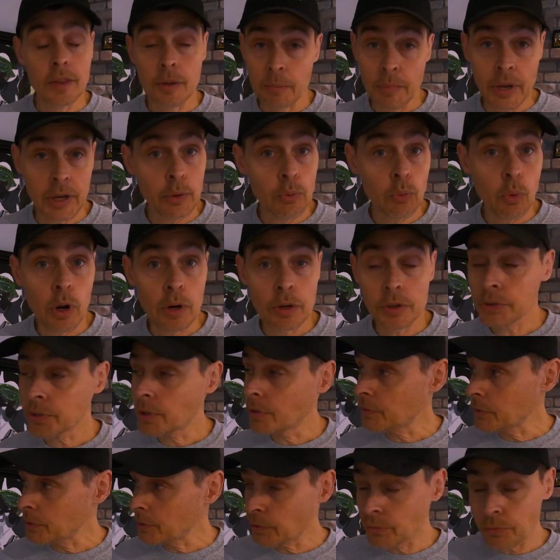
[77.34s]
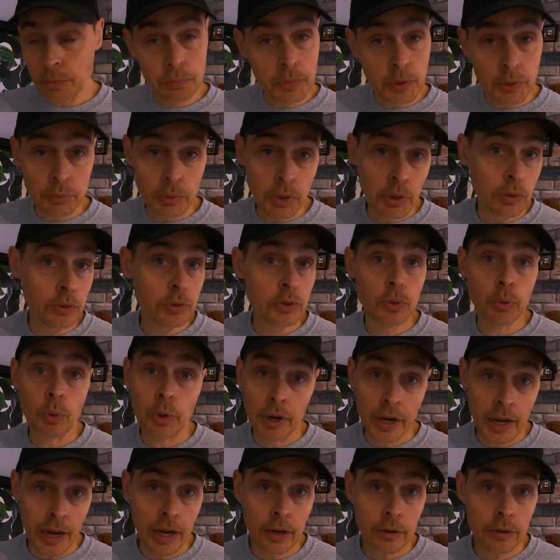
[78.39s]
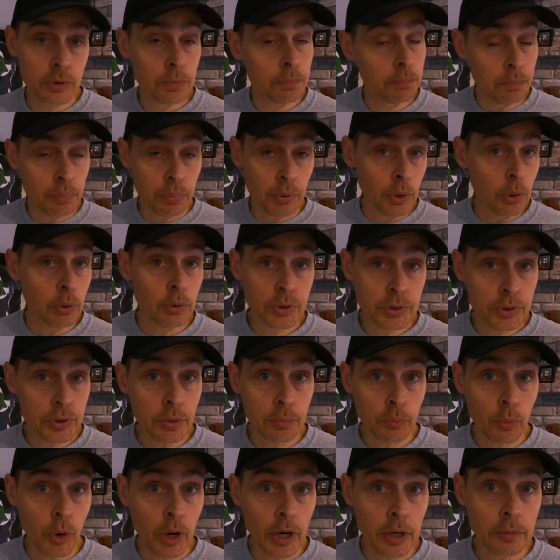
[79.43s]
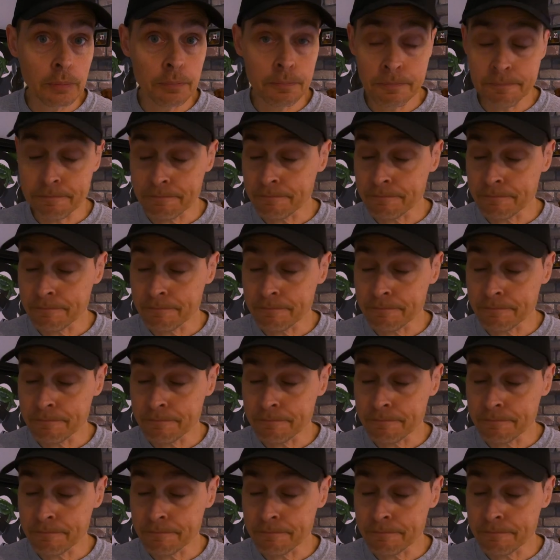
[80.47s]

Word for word: The main water service from the road to our house broke somewhere.